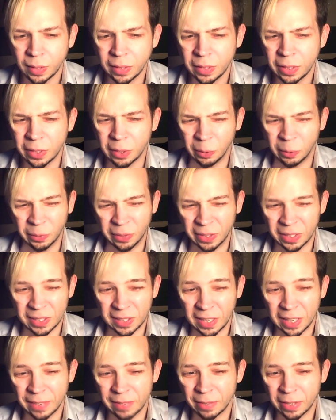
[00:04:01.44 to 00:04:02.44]
you know, it's
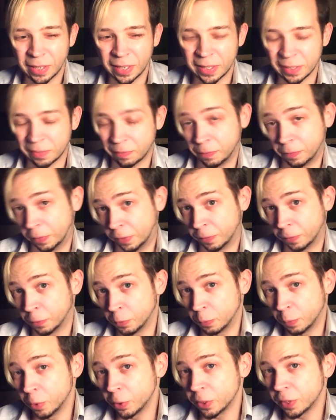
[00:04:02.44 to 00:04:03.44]
not even, it's
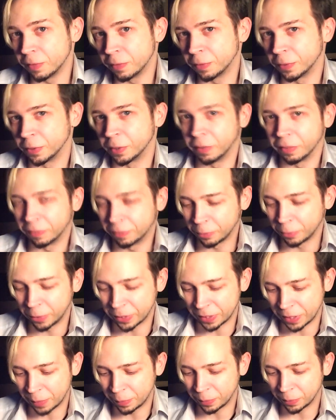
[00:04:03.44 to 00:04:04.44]
first person, for
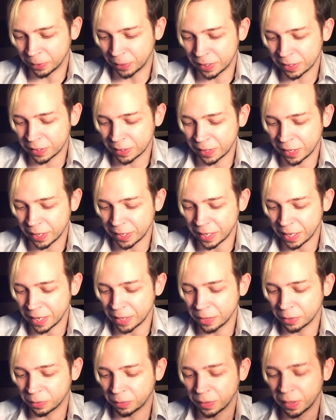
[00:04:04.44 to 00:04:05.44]
example. That's like
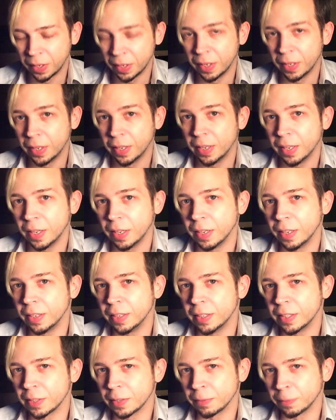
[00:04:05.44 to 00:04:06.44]

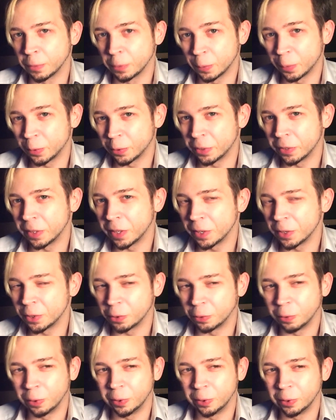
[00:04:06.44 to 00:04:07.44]
it's a first person
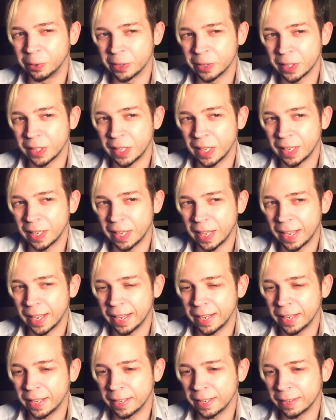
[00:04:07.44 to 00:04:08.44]
dungeon crawler. It's not
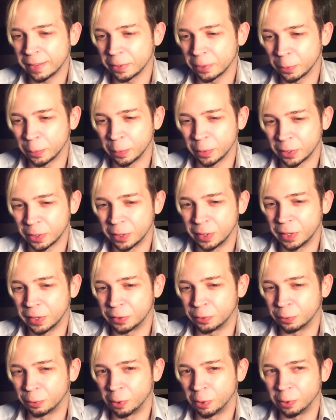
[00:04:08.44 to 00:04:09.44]
a third person
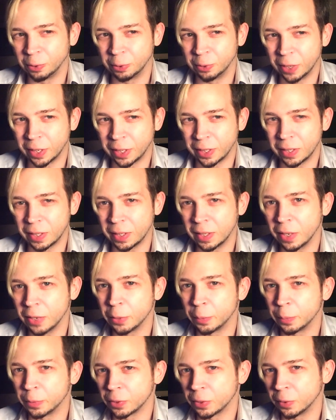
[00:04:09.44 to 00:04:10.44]
dungeon crawler like the
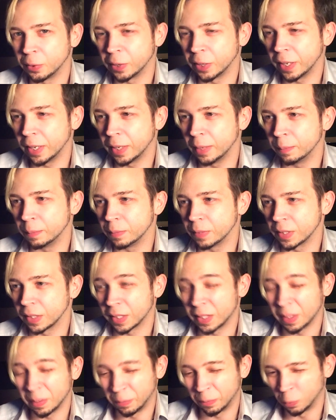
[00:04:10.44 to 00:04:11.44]
other Persona games,
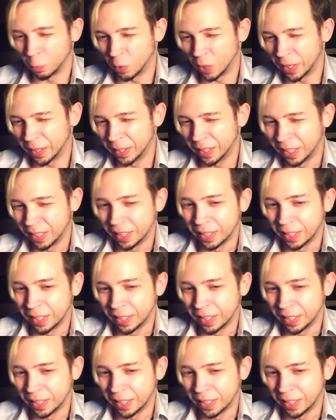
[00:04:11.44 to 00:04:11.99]
except for one.